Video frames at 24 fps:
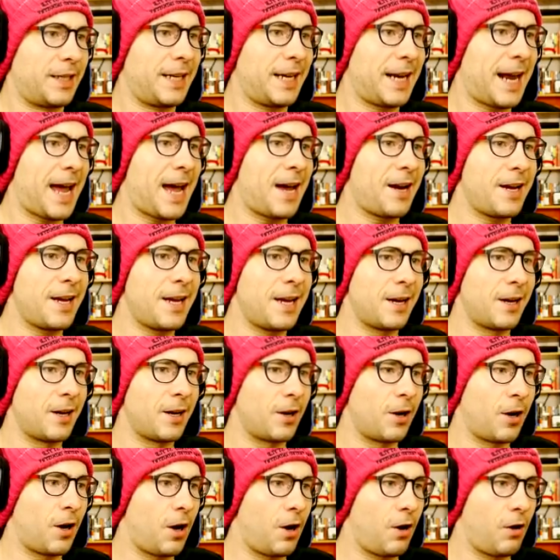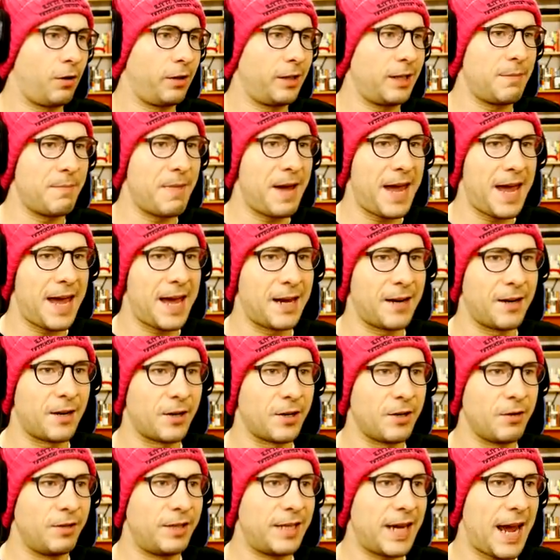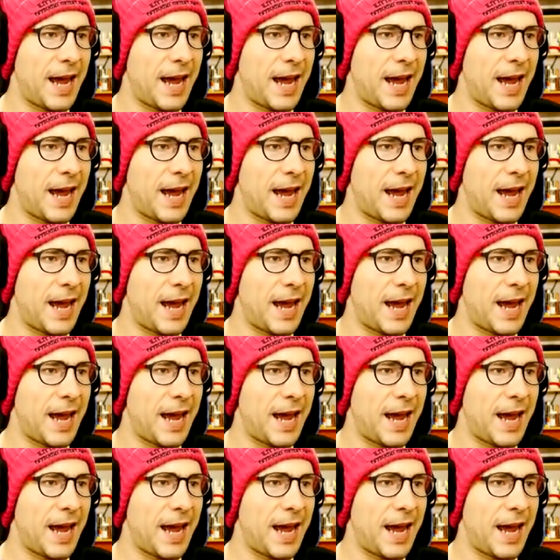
Get out of here! Holy man, are you